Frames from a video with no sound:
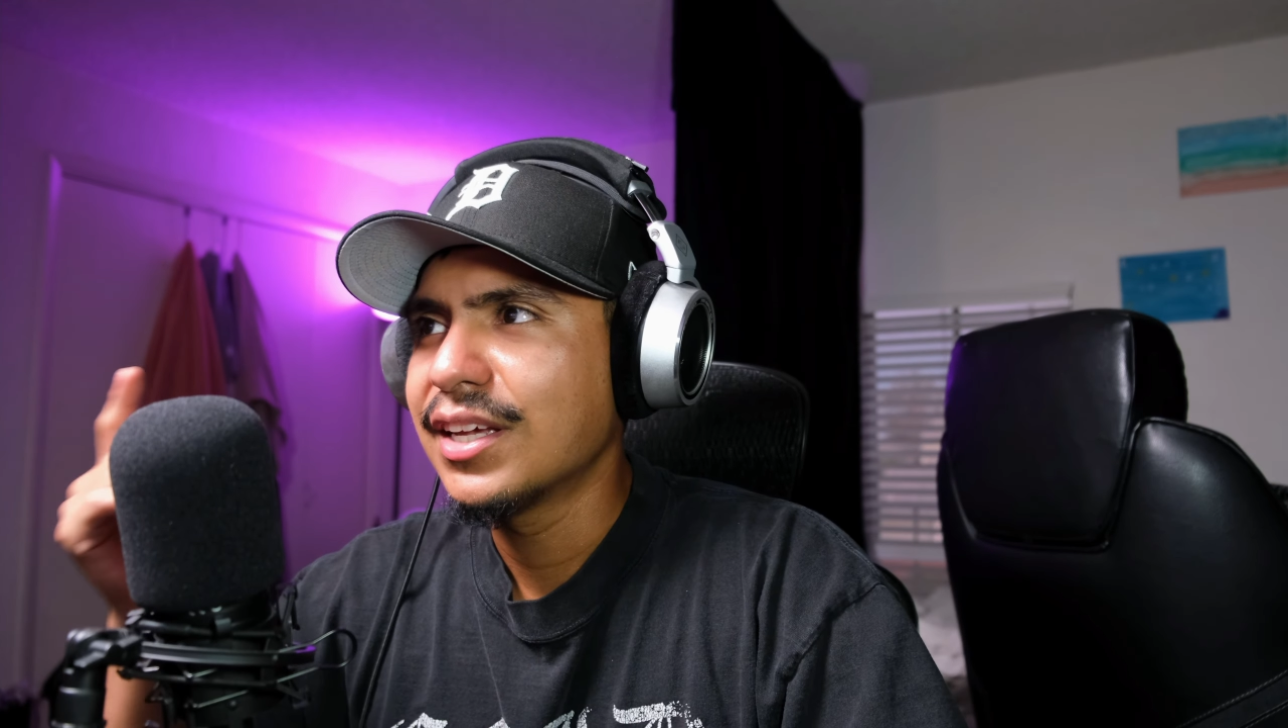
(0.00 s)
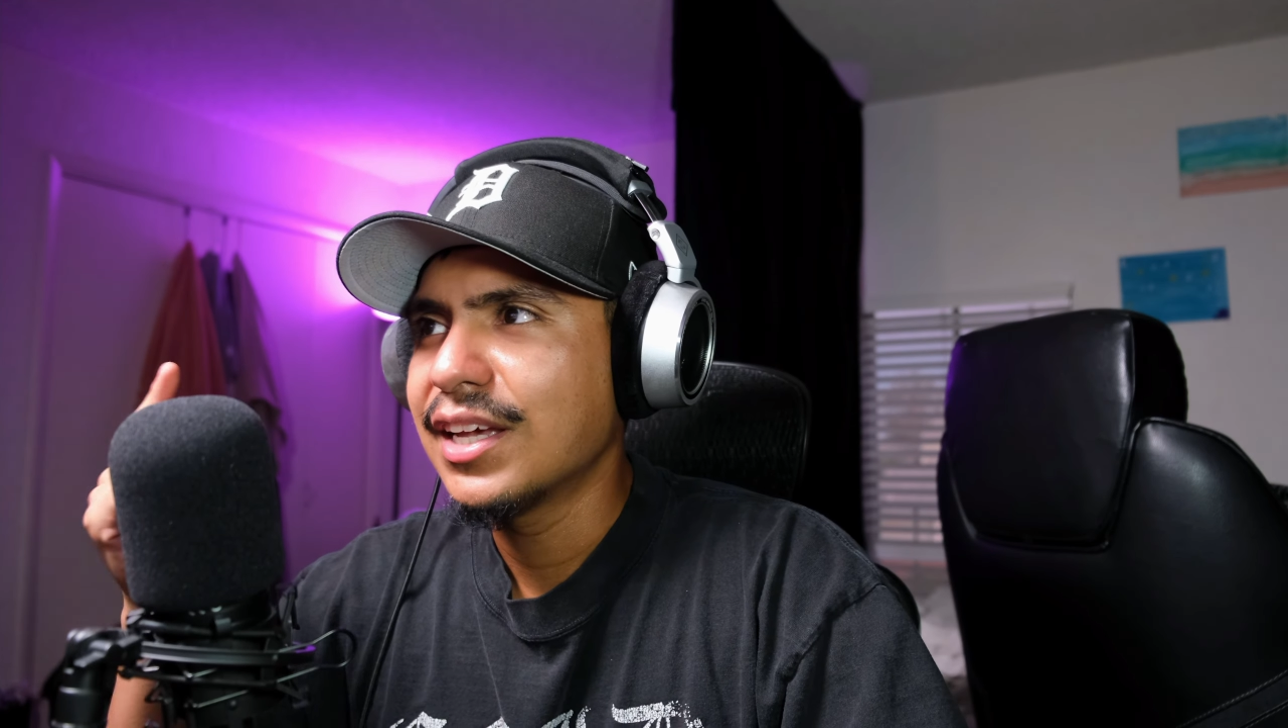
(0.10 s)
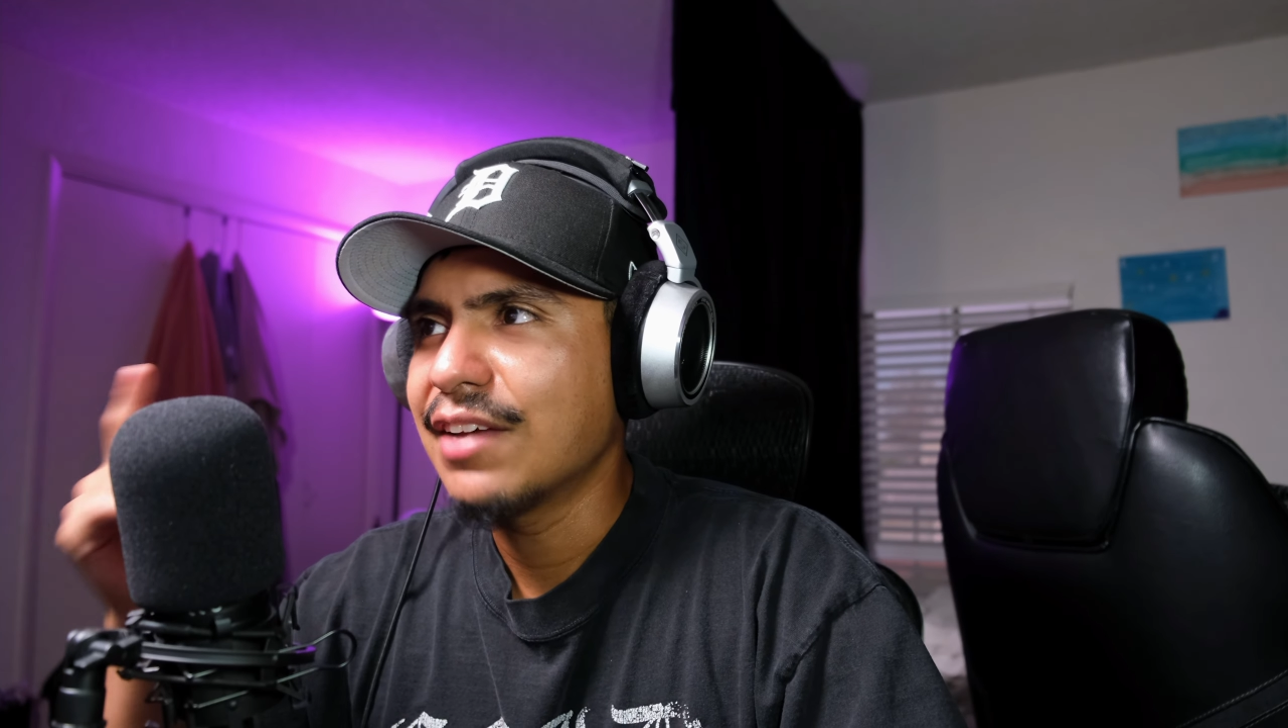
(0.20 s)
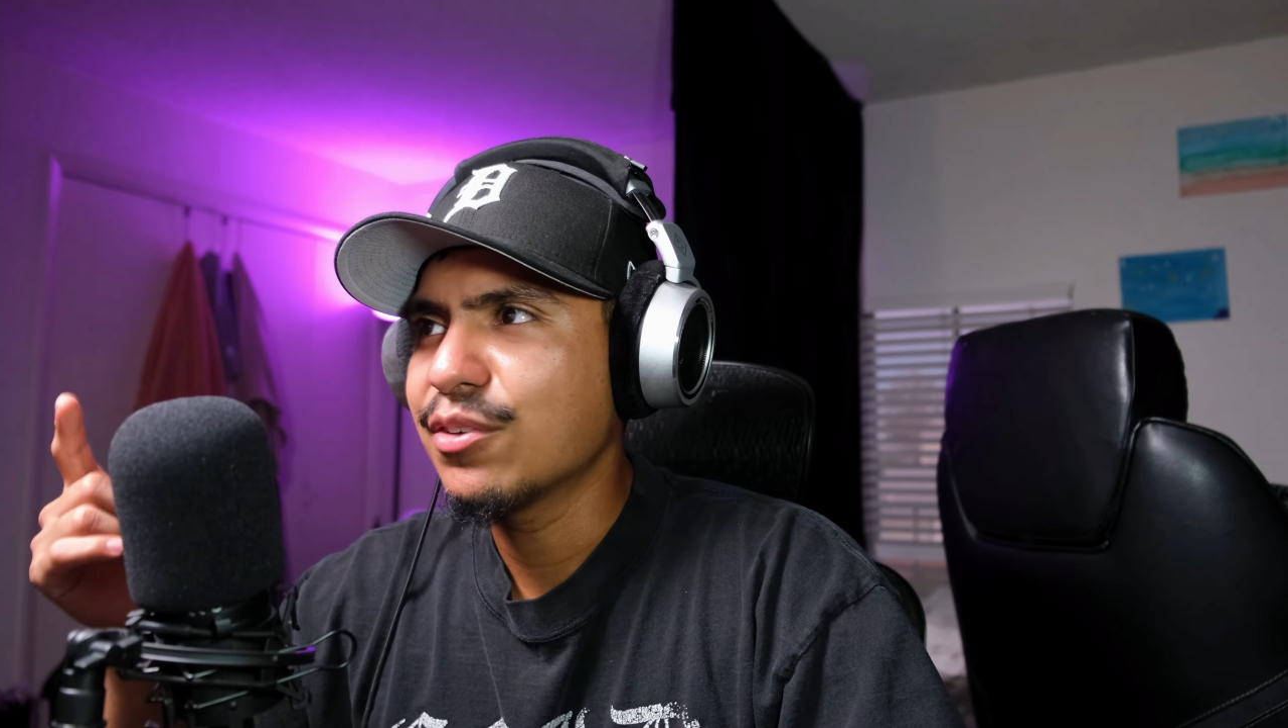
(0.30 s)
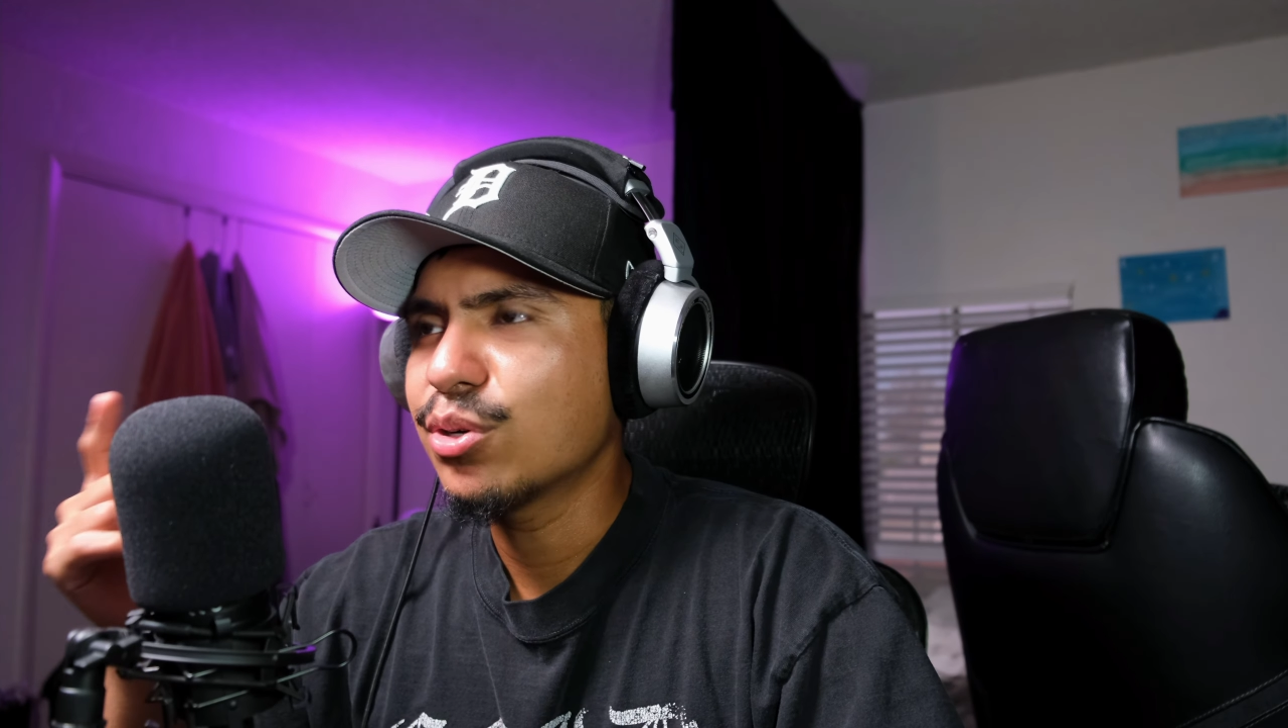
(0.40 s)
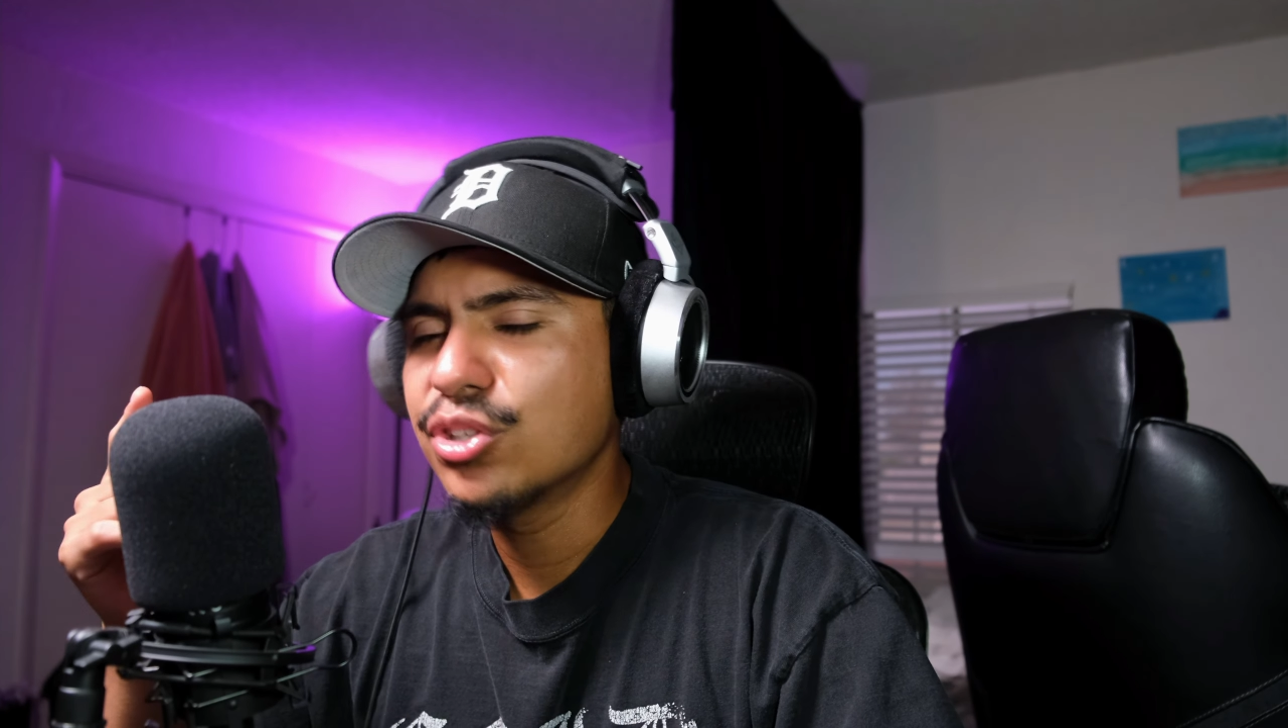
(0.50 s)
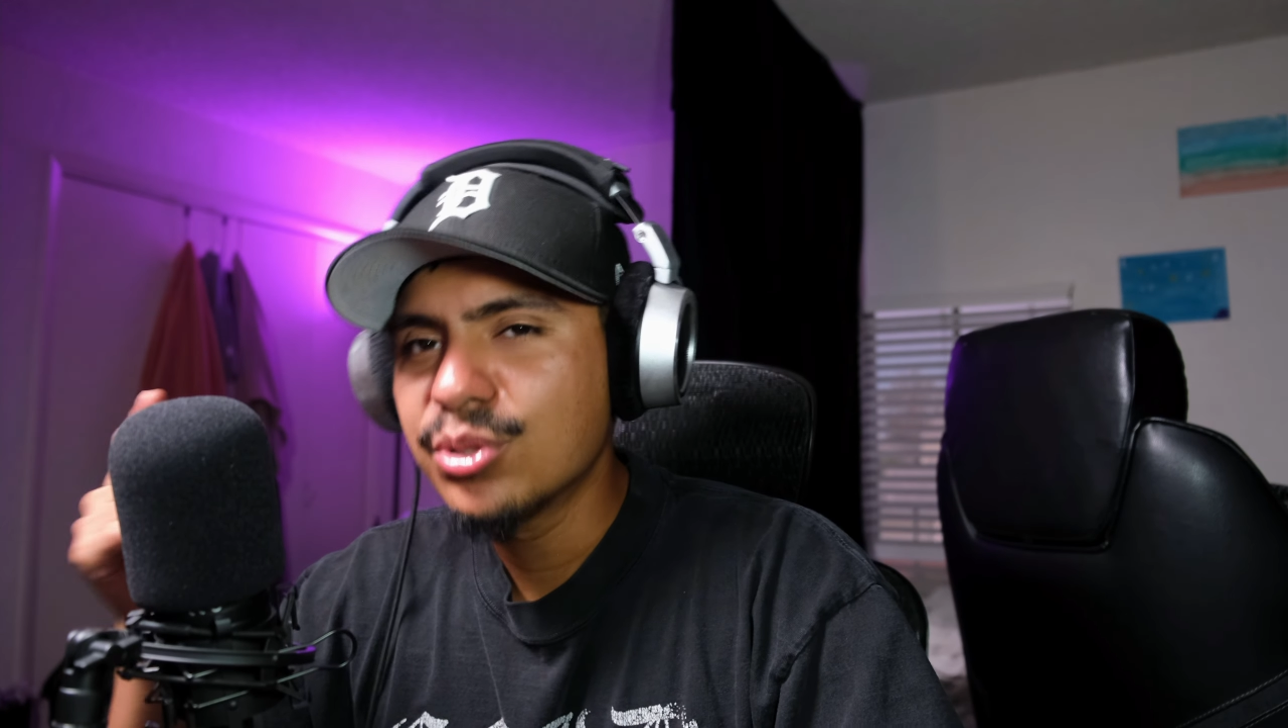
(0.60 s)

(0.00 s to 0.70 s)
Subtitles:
If you are new to